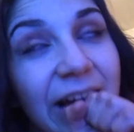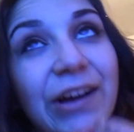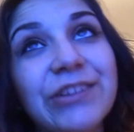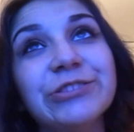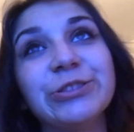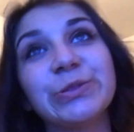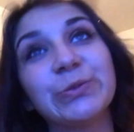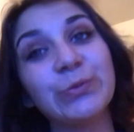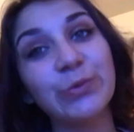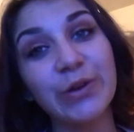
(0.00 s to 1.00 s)
I
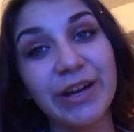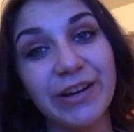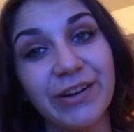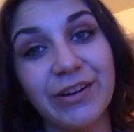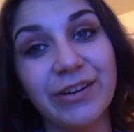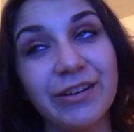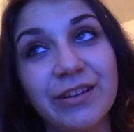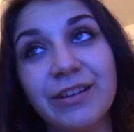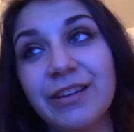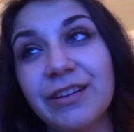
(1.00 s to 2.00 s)
swear.
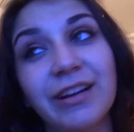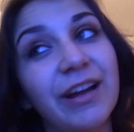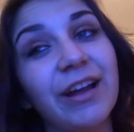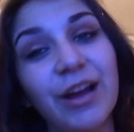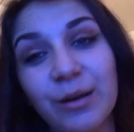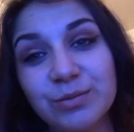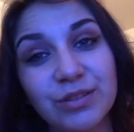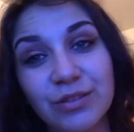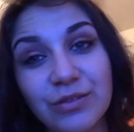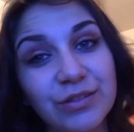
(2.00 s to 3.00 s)
I
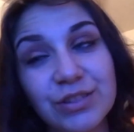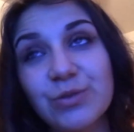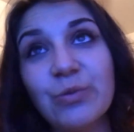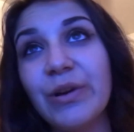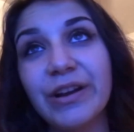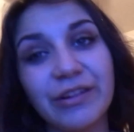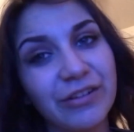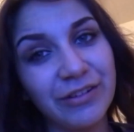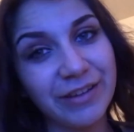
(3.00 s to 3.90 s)
absolutely swear, Dylan.